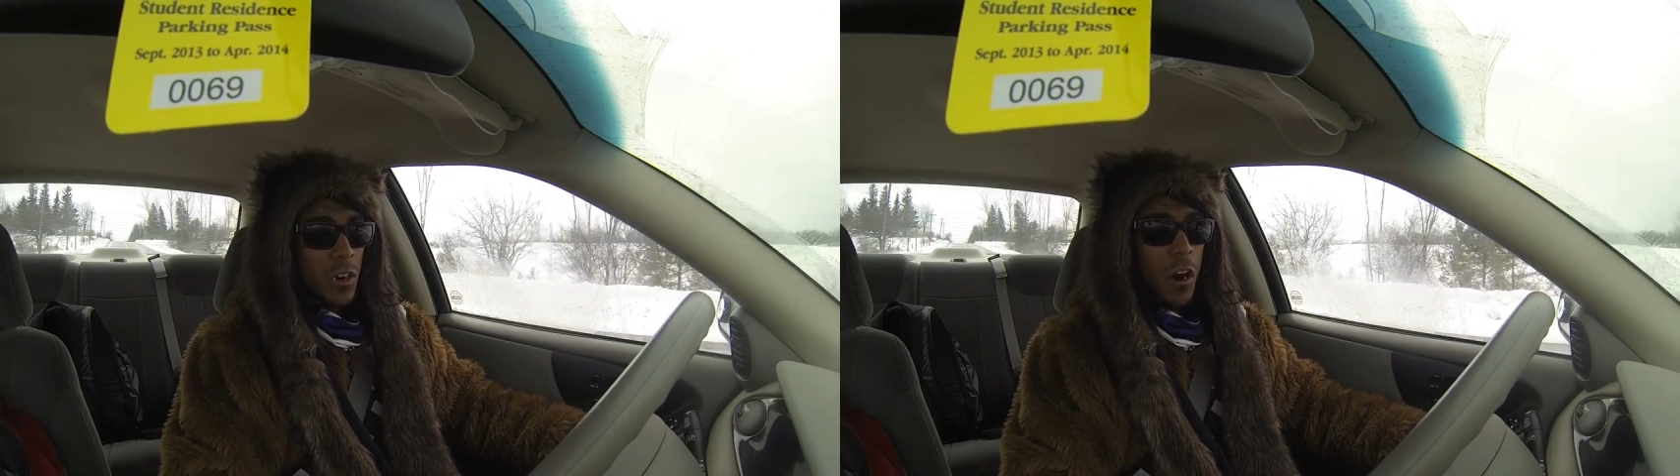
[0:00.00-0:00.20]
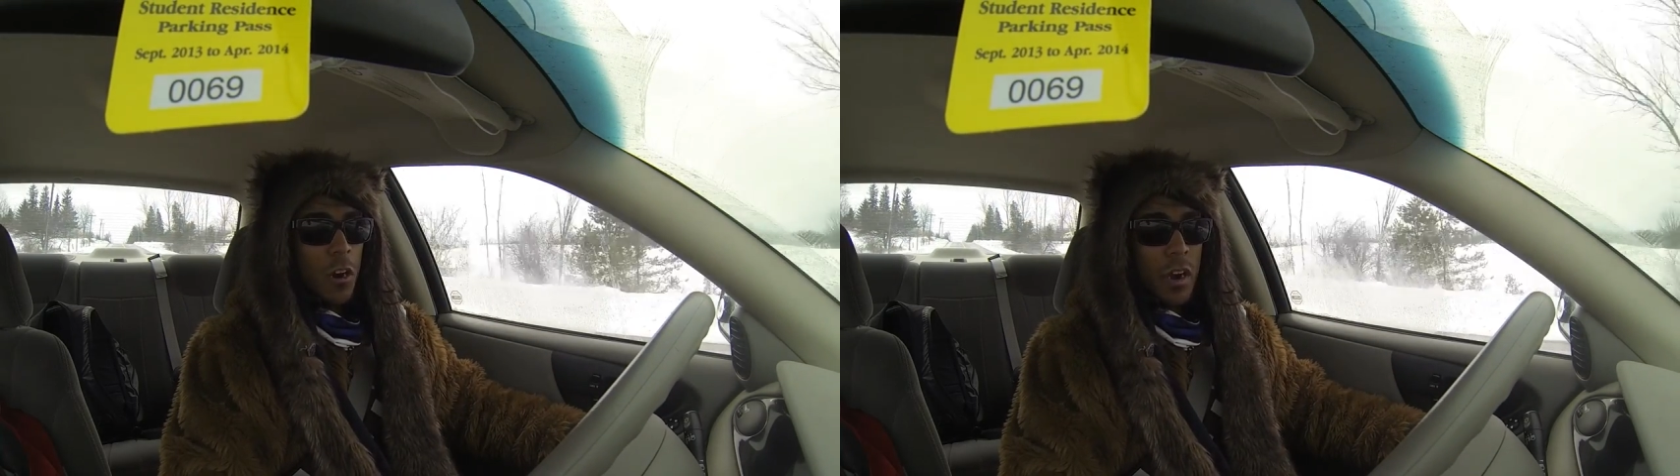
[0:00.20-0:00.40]

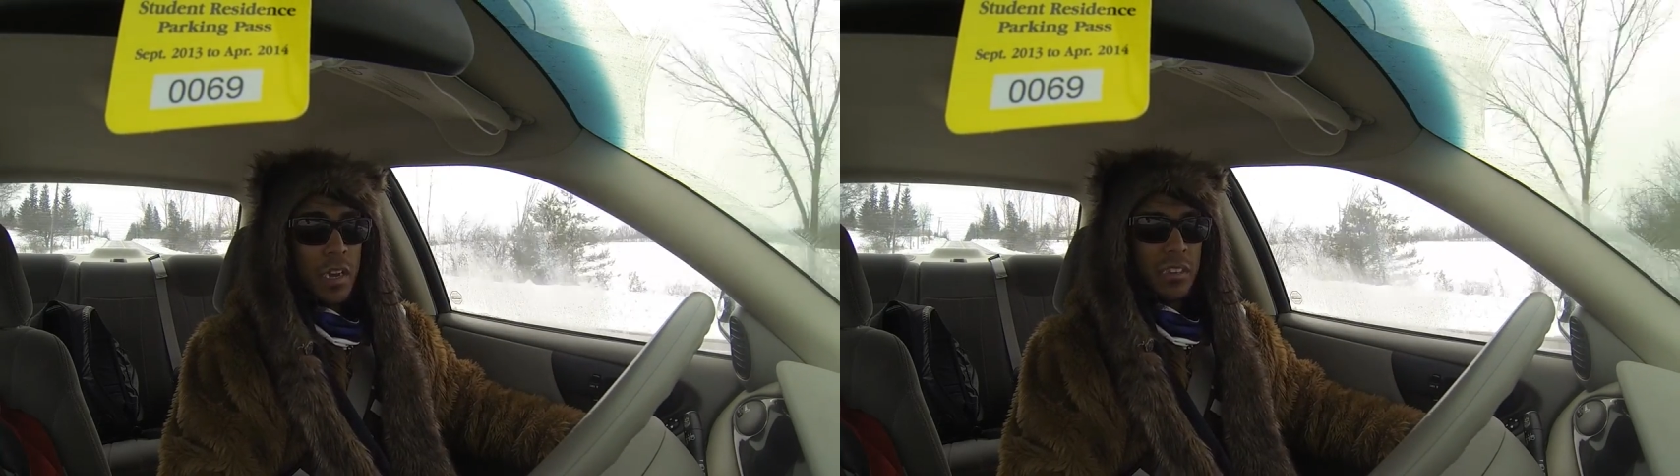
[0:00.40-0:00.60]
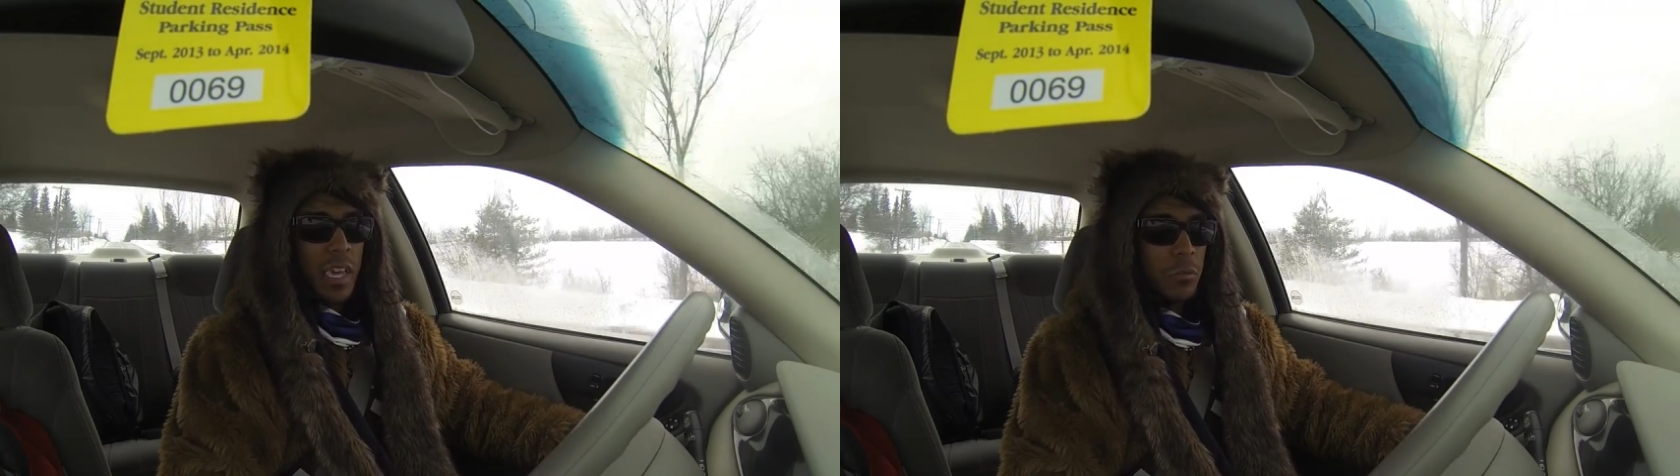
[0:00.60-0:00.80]
our
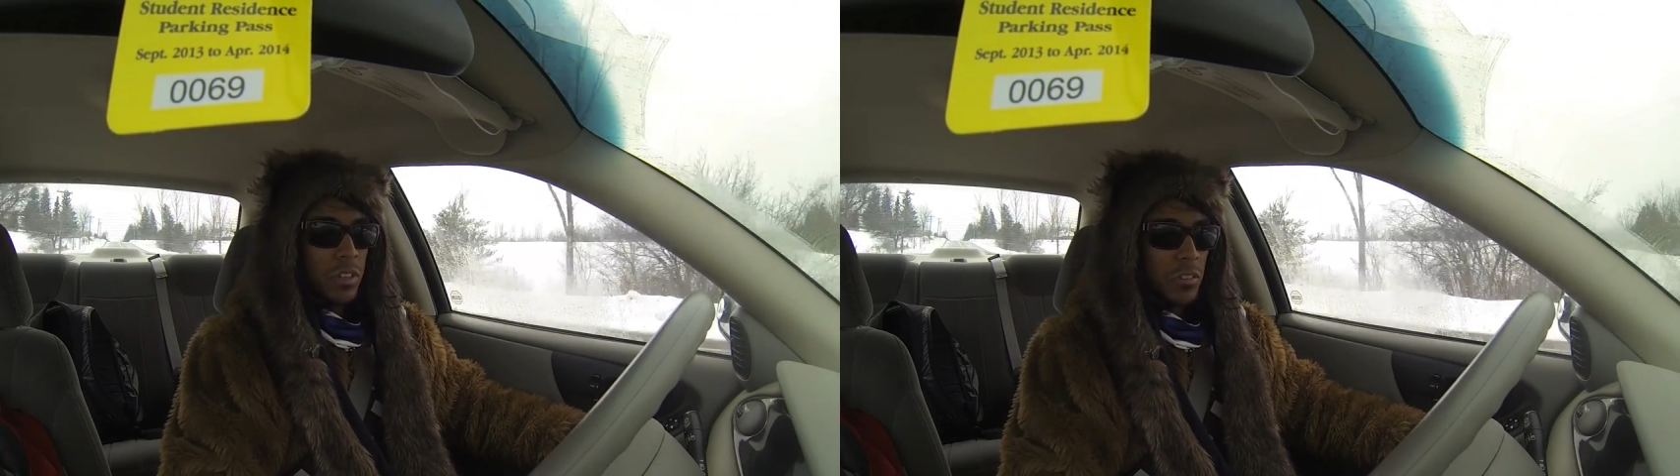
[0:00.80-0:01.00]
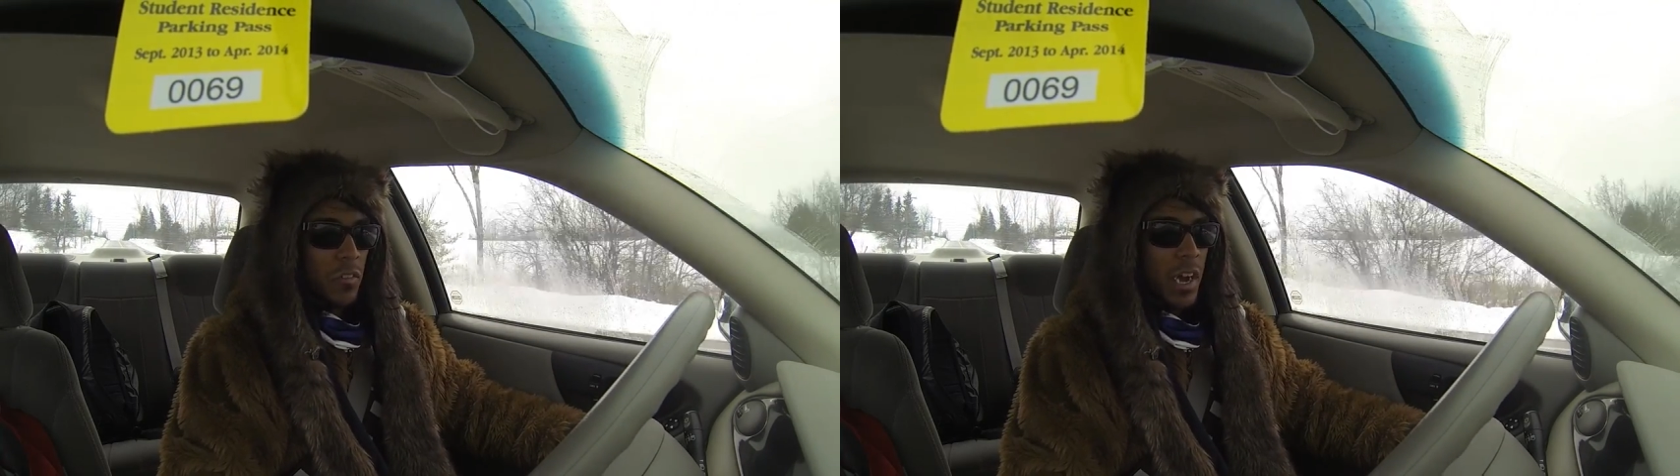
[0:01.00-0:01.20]
RAs gave
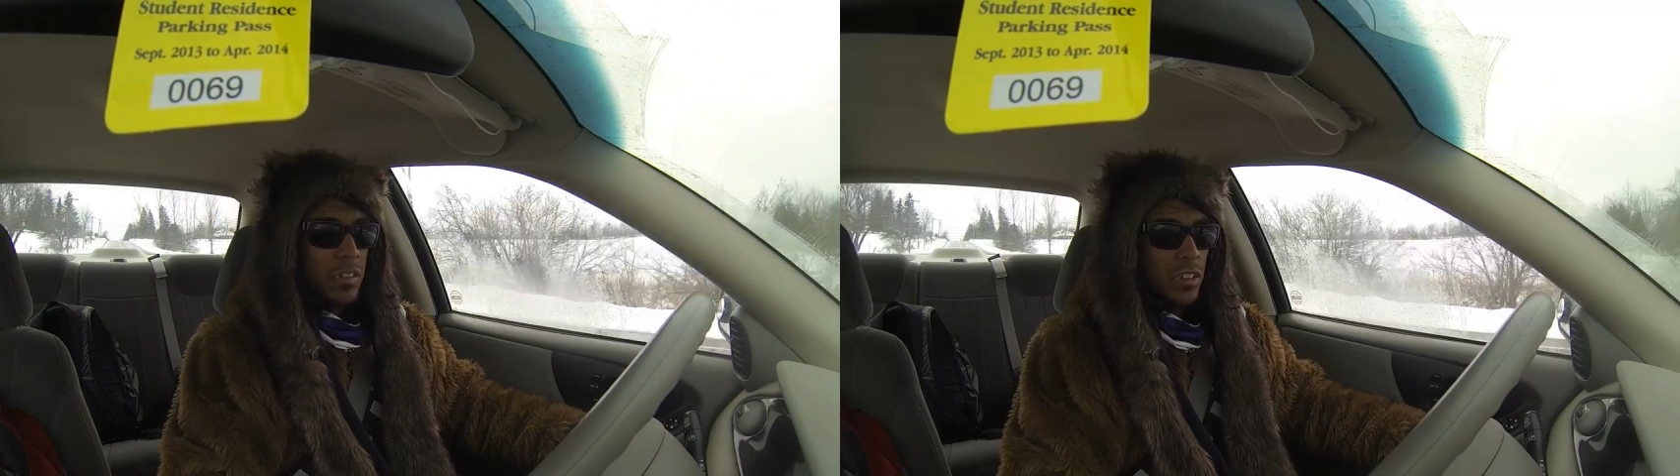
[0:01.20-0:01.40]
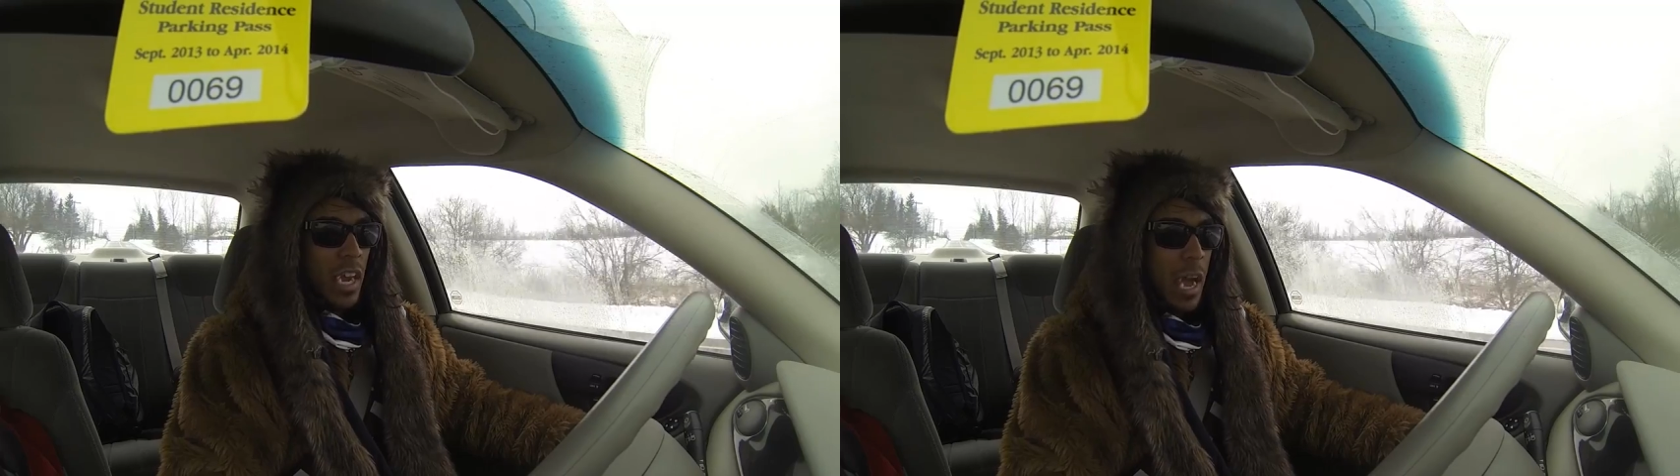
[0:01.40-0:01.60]
us advice on